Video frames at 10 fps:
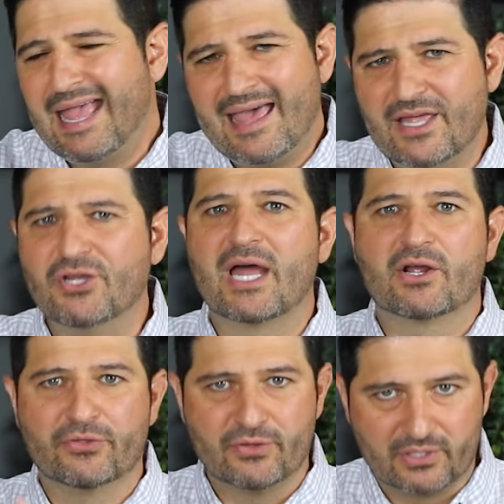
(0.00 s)
And you got to
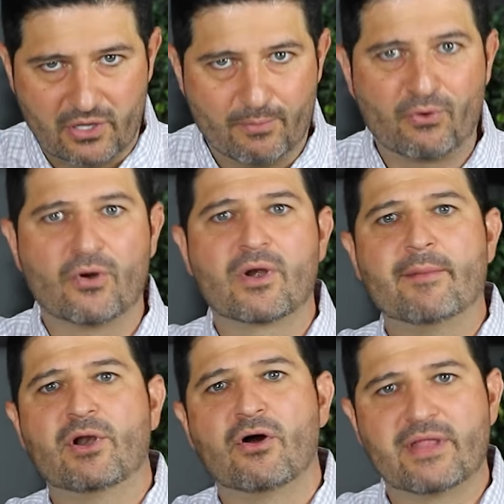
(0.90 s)
go through the loan
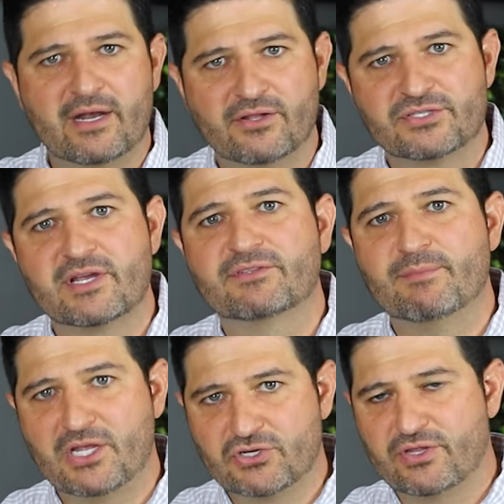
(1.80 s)
program and all that other stuff to
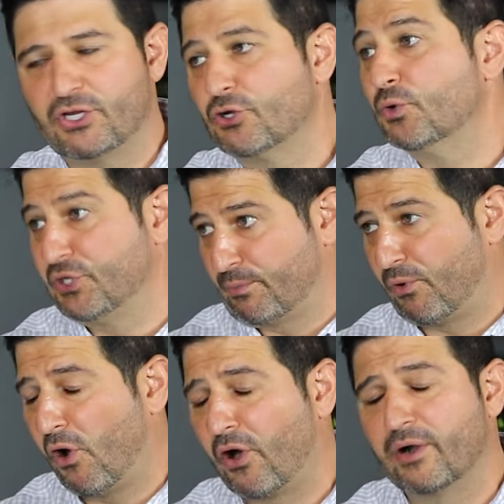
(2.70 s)
make sure that you're doing your
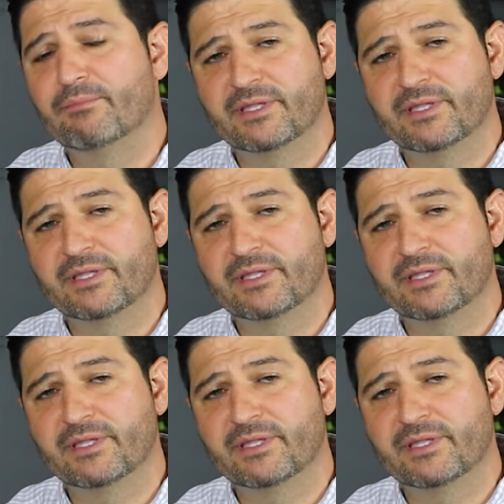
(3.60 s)
part.